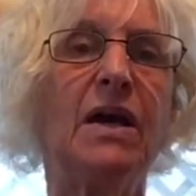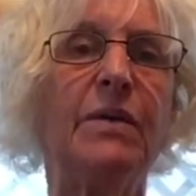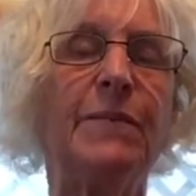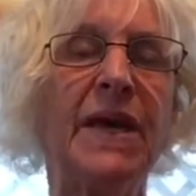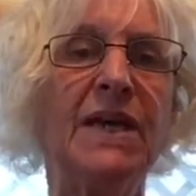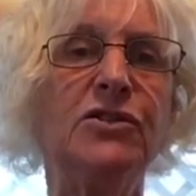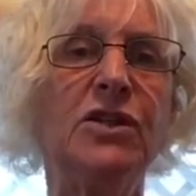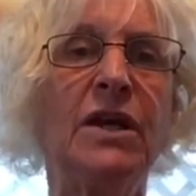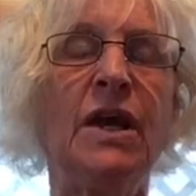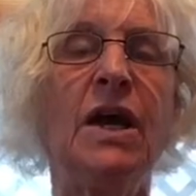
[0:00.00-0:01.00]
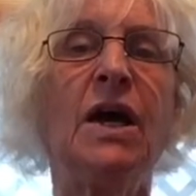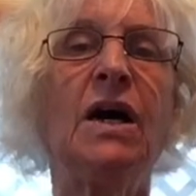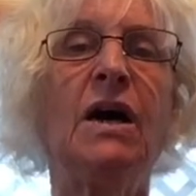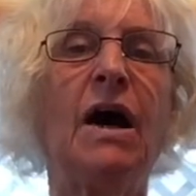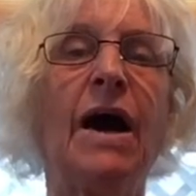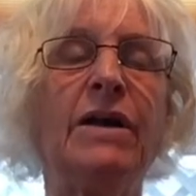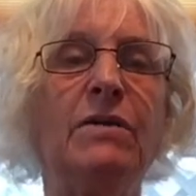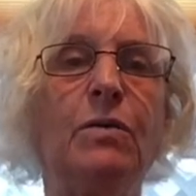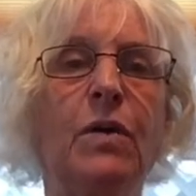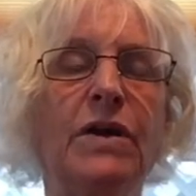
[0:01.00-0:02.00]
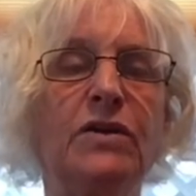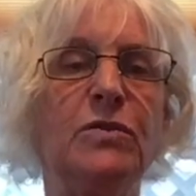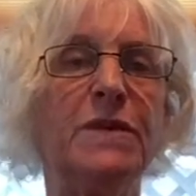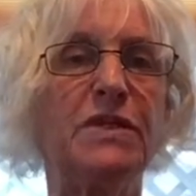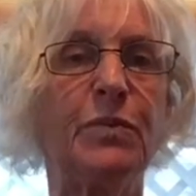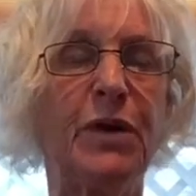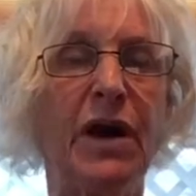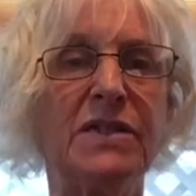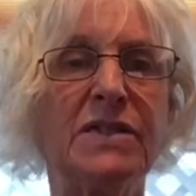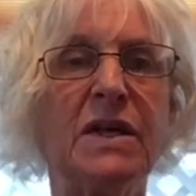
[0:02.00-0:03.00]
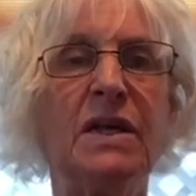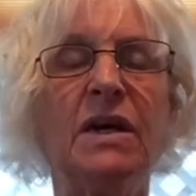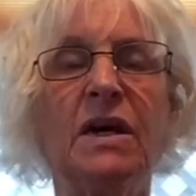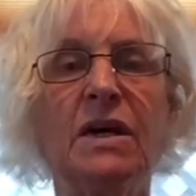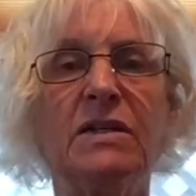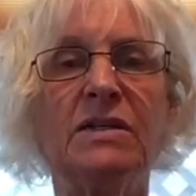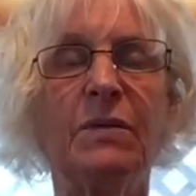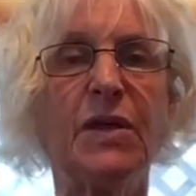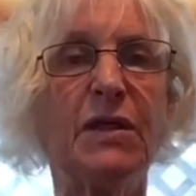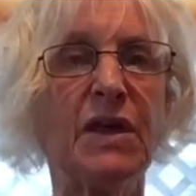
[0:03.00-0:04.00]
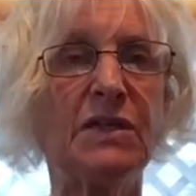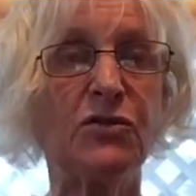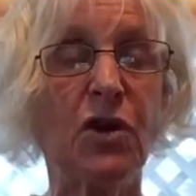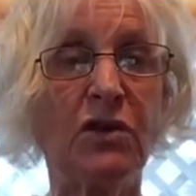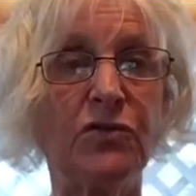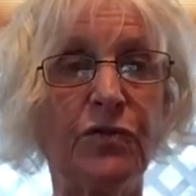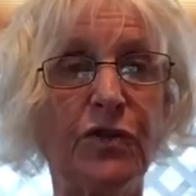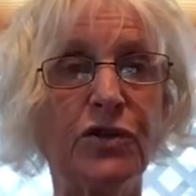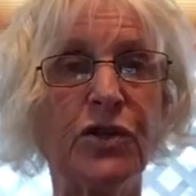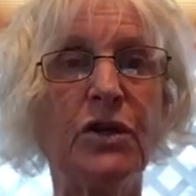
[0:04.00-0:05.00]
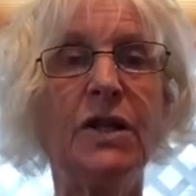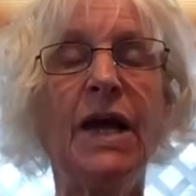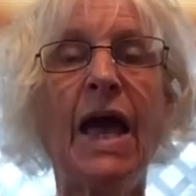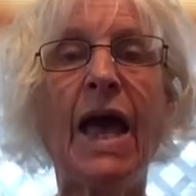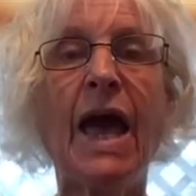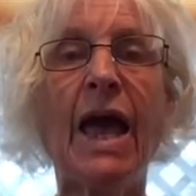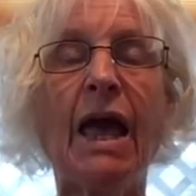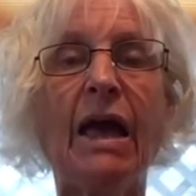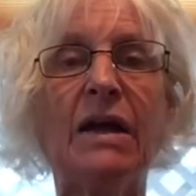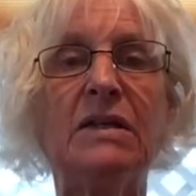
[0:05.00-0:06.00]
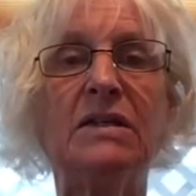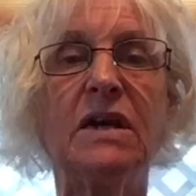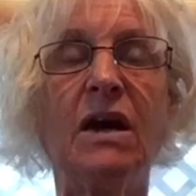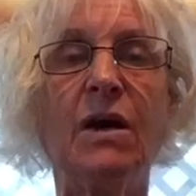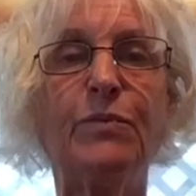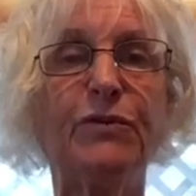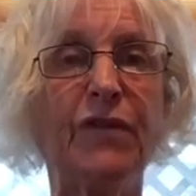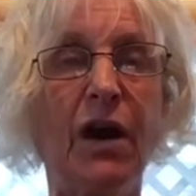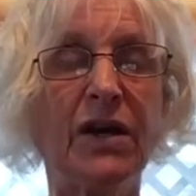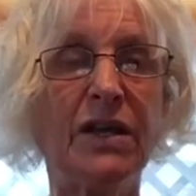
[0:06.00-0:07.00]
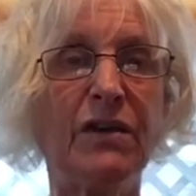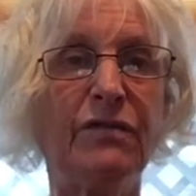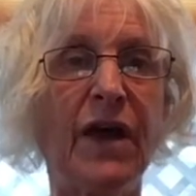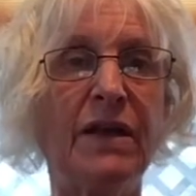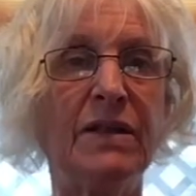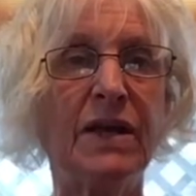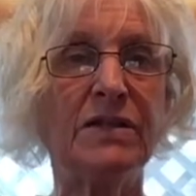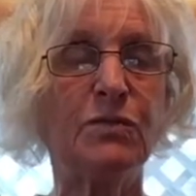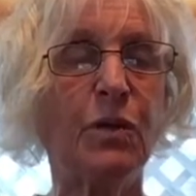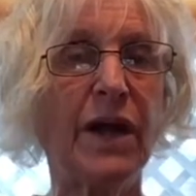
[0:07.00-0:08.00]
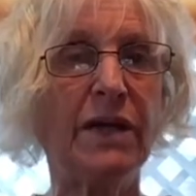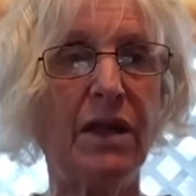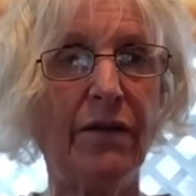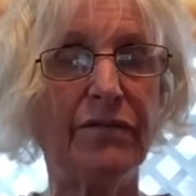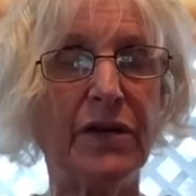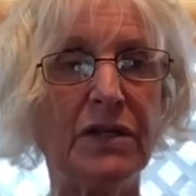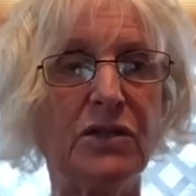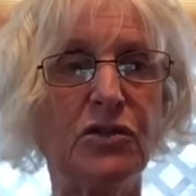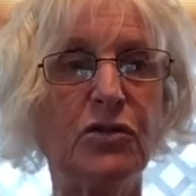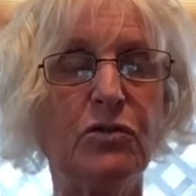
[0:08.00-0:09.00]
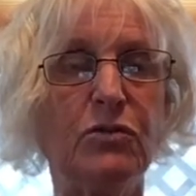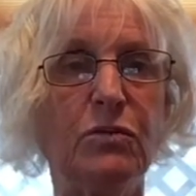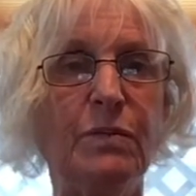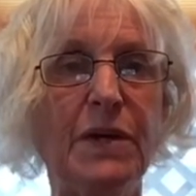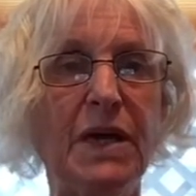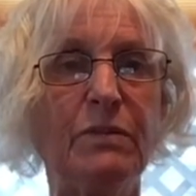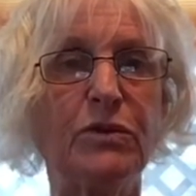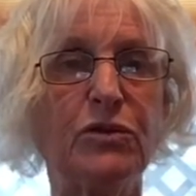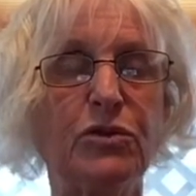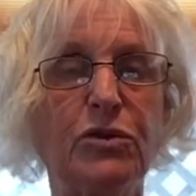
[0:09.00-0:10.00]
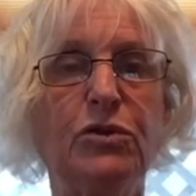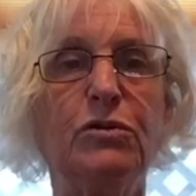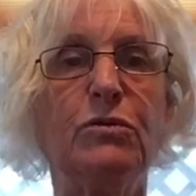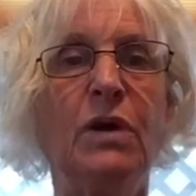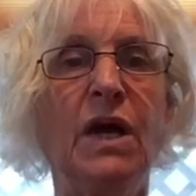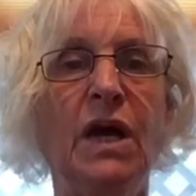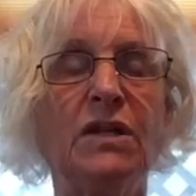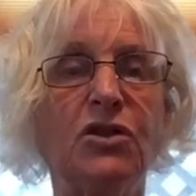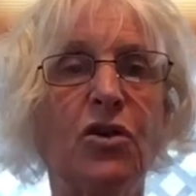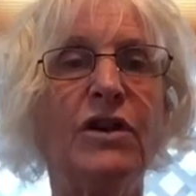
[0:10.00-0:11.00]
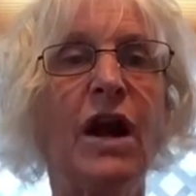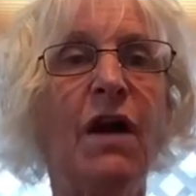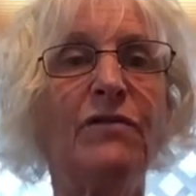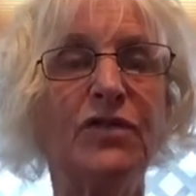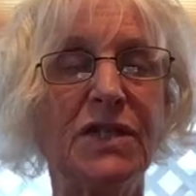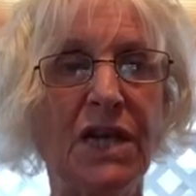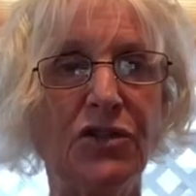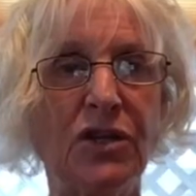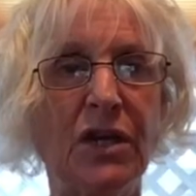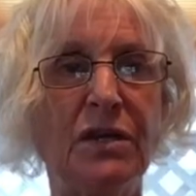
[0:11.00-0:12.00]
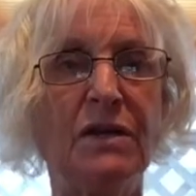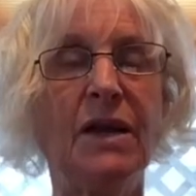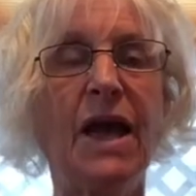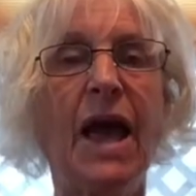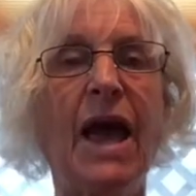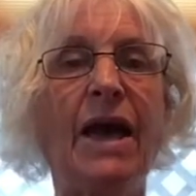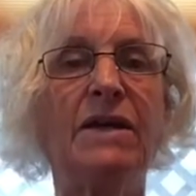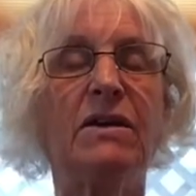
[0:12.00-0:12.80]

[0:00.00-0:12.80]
page. I don't want you to be surprised. Some of the things are controversial and provocative, and that's what I love, is to be able to start a conversation and